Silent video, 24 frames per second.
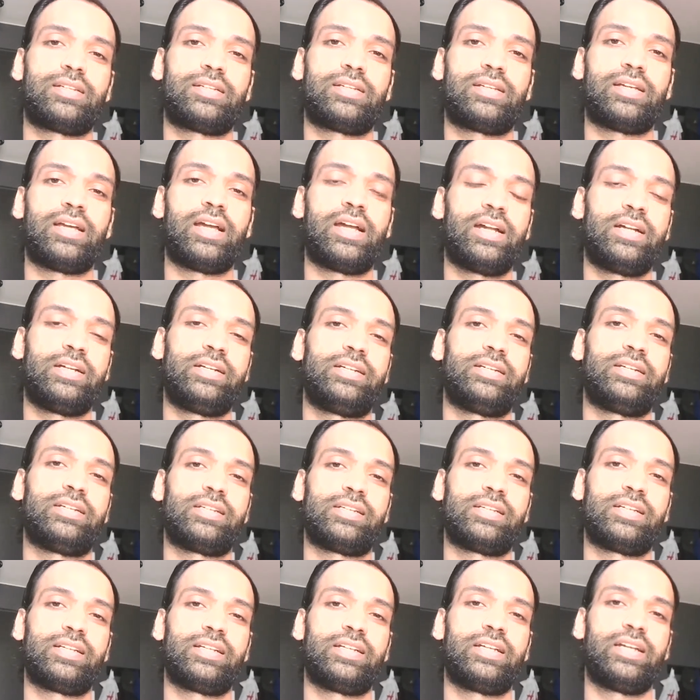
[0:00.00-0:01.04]
and
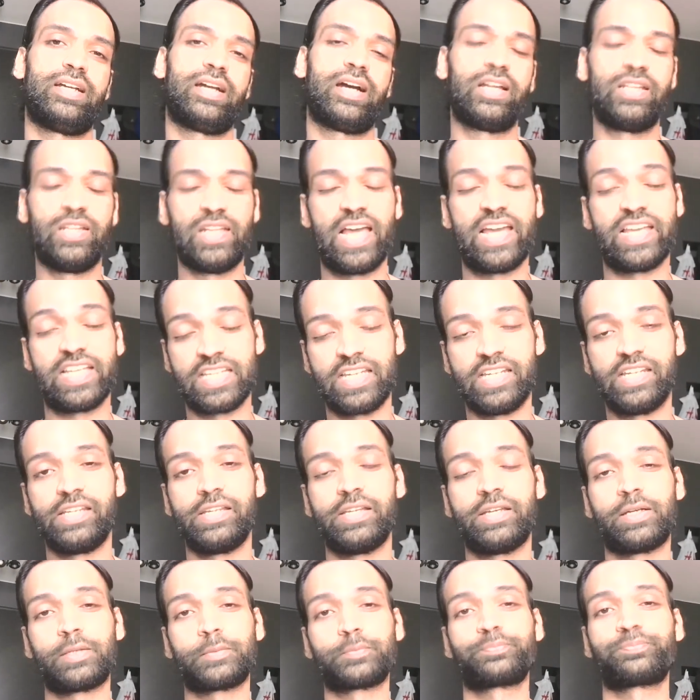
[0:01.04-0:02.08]
unlike
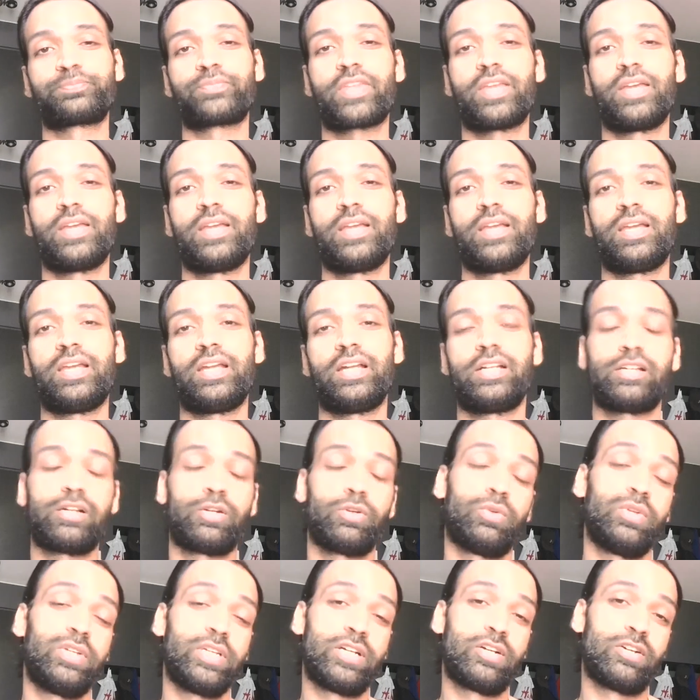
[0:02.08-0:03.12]
India, it had
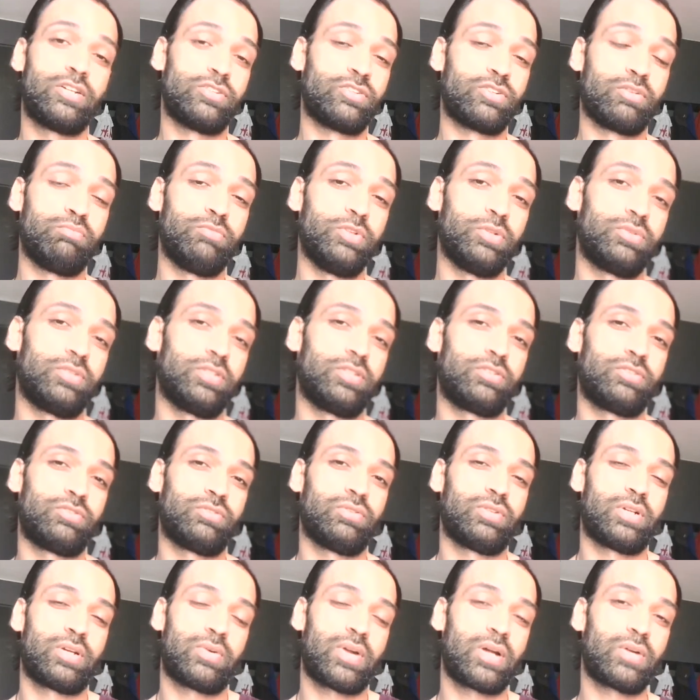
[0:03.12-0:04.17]
only contributed to
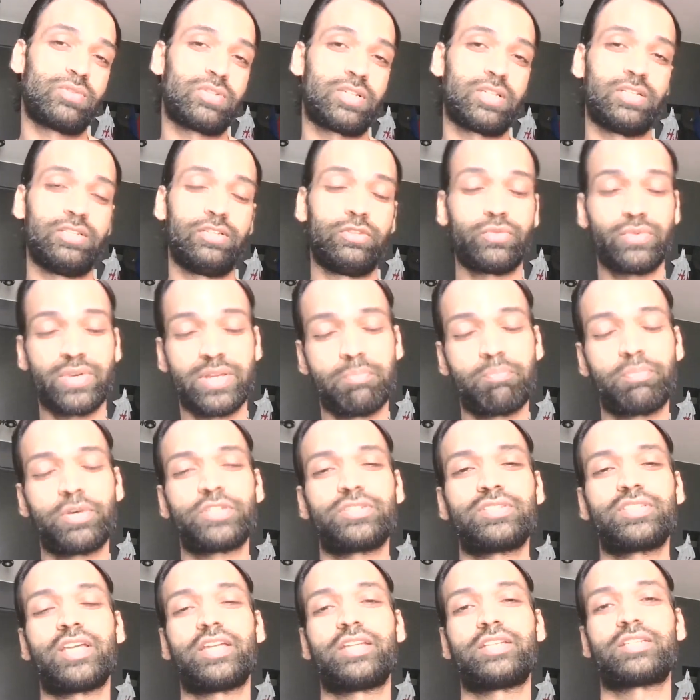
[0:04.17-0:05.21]
around
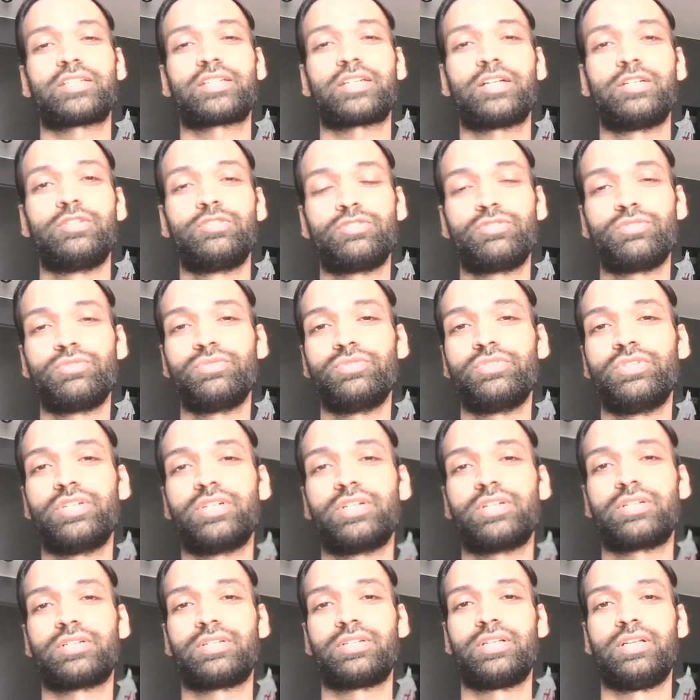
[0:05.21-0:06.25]
3% to the